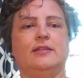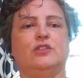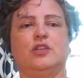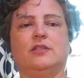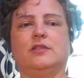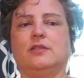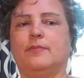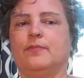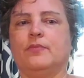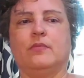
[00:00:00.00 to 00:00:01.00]
It's
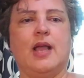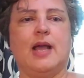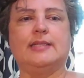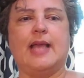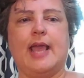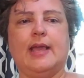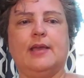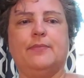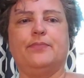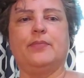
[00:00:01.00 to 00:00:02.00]
just a
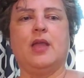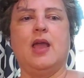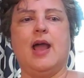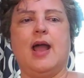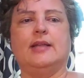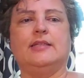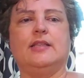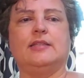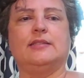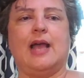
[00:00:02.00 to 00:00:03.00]
tank. I
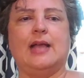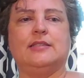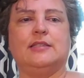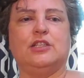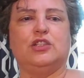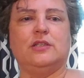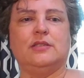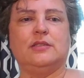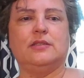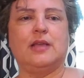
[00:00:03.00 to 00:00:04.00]
did the side
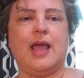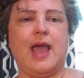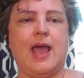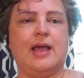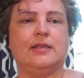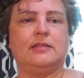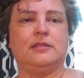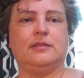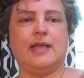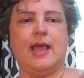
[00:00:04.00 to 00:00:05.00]
stitches
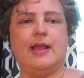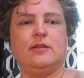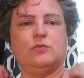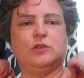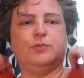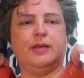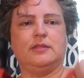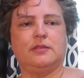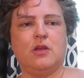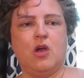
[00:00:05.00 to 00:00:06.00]
as said, which
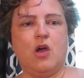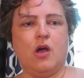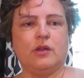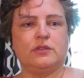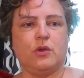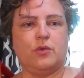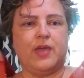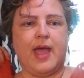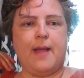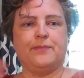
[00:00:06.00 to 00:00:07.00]
means
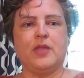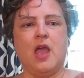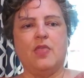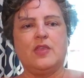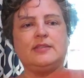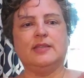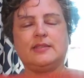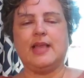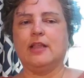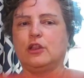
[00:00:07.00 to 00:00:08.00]
also that. This
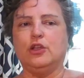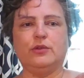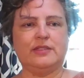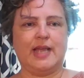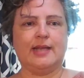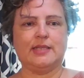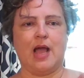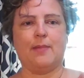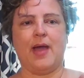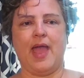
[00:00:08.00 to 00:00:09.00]
is a loose tank
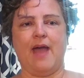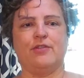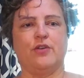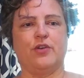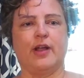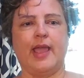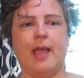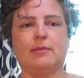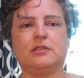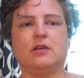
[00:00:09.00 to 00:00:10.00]
top. I have it over a
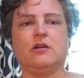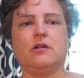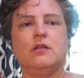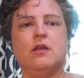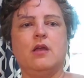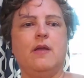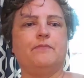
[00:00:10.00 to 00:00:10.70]
camisole.